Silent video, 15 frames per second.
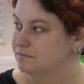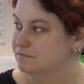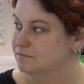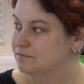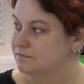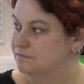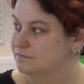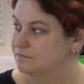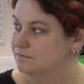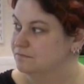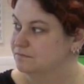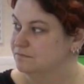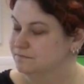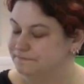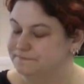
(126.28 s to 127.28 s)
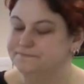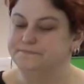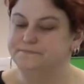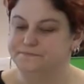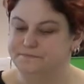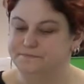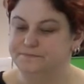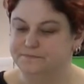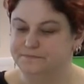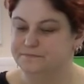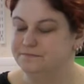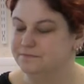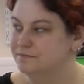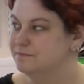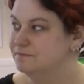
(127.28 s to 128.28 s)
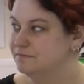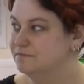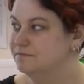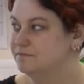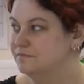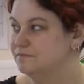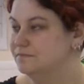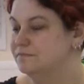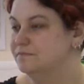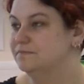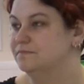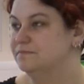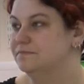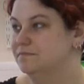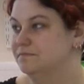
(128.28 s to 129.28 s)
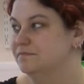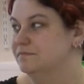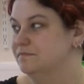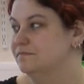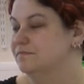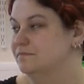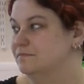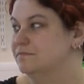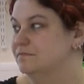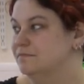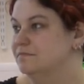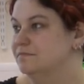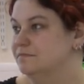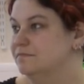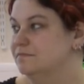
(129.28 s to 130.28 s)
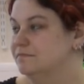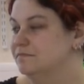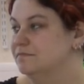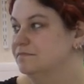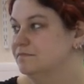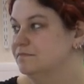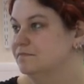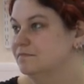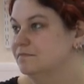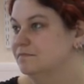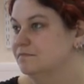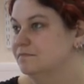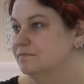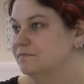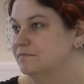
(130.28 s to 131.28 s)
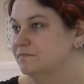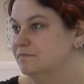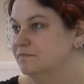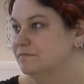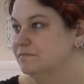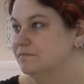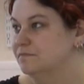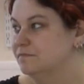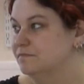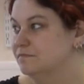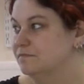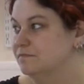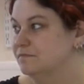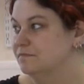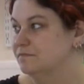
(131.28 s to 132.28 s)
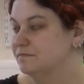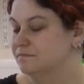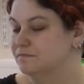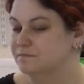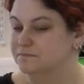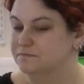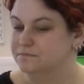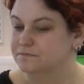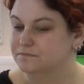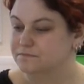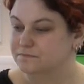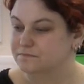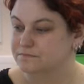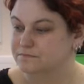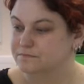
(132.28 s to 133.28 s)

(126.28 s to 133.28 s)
No words are spoken by the person on screen.